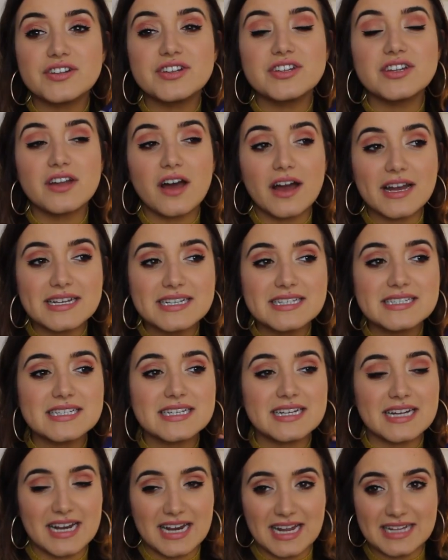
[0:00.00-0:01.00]
a nice
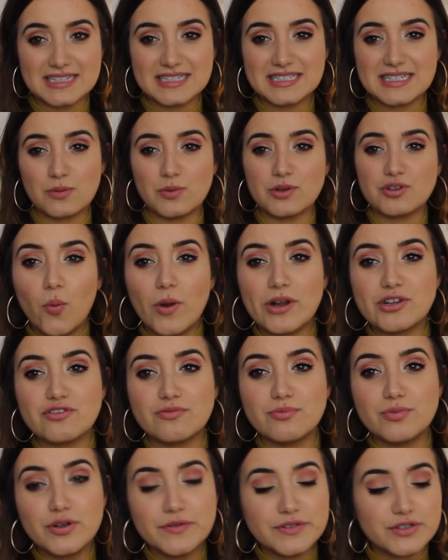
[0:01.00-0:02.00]
cleanser which
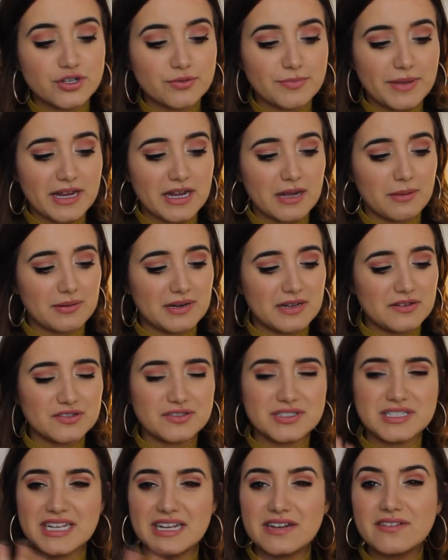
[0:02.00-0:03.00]
removes all your makeup and leaves
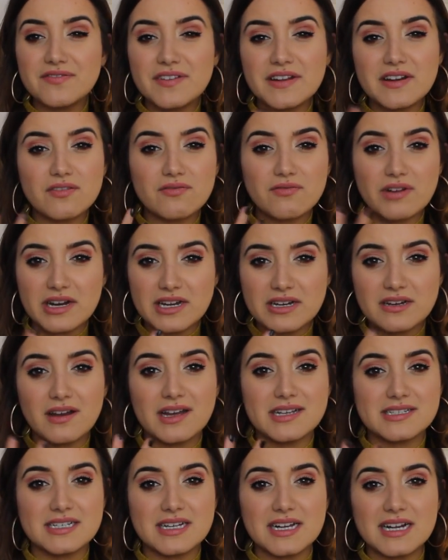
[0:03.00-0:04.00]
your skin feeling really
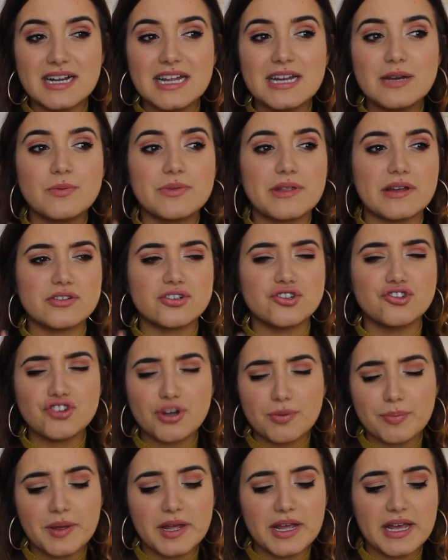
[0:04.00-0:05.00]
nice and clean without
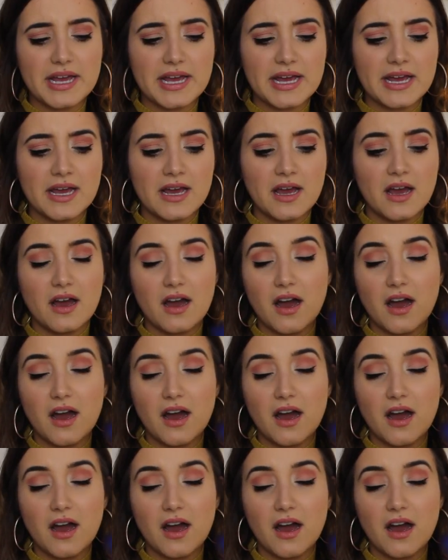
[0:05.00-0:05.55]
stripping it.